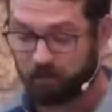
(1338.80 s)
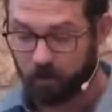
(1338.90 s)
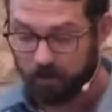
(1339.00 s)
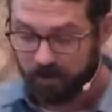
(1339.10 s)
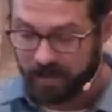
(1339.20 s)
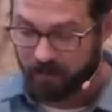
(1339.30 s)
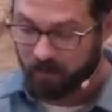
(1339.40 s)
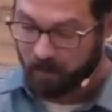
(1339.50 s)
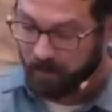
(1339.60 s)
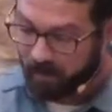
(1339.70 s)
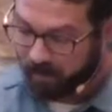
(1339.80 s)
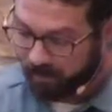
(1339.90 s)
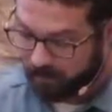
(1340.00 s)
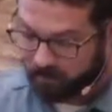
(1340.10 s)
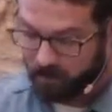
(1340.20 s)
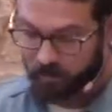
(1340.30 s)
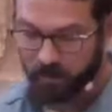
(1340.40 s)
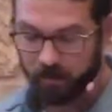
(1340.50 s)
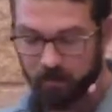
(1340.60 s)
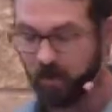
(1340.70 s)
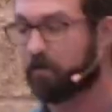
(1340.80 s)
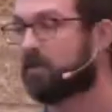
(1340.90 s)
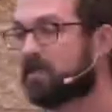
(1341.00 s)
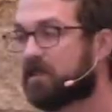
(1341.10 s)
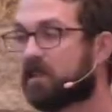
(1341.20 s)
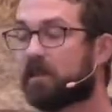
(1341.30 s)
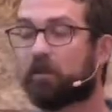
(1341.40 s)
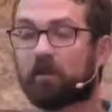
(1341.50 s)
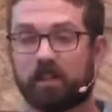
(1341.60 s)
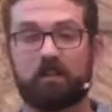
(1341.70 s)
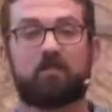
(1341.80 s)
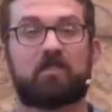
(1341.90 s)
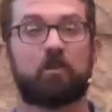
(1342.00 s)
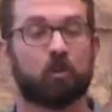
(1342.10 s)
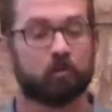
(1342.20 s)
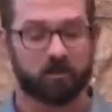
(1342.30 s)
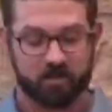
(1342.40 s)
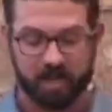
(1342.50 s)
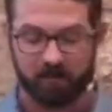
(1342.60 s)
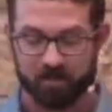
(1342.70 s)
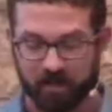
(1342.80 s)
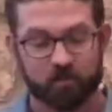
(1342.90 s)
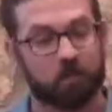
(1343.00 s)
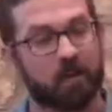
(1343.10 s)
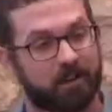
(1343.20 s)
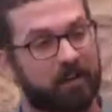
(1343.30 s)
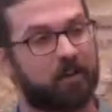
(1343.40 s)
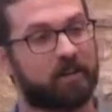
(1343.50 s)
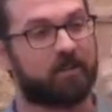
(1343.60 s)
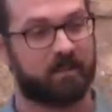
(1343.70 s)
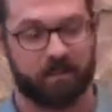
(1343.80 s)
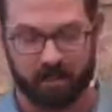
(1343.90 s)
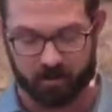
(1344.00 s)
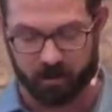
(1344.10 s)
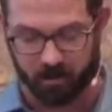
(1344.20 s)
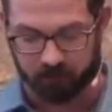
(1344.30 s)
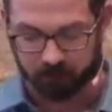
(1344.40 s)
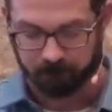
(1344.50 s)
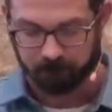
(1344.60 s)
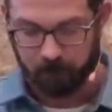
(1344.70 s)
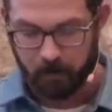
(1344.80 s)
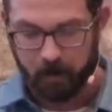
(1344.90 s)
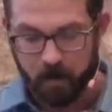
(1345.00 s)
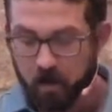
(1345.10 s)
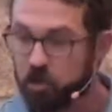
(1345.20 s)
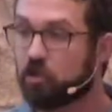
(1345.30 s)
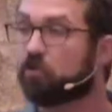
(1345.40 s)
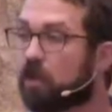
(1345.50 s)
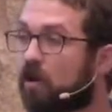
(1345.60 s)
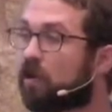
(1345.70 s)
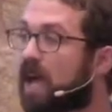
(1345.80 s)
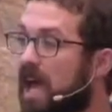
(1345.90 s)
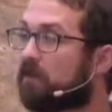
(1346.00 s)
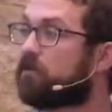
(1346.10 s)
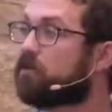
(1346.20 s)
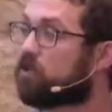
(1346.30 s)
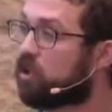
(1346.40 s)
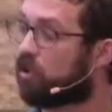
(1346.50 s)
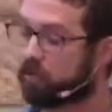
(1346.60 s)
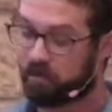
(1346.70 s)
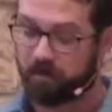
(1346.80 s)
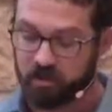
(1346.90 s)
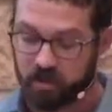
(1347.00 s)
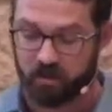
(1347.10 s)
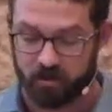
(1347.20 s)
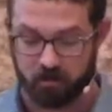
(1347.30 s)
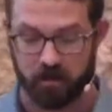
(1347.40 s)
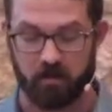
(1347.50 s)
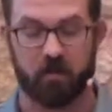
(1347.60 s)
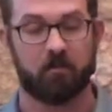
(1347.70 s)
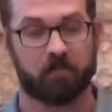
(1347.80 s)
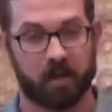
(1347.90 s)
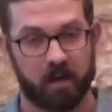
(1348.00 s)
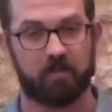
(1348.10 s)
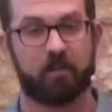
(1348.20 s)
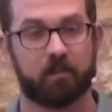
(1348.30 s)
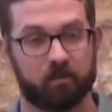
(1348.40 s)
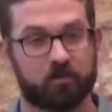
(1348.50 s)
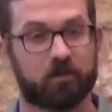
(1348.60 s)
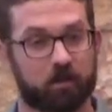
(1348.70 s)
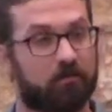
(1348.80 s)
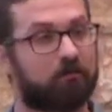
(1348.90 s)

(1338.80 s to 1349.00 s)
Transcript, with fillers: proclaimed by Paul in the Sermon on Mars Hill, he proclaims it numerous times elsewhere, and here it is in a nutshell. You don't have to shoulder the judgment of God that you deserve.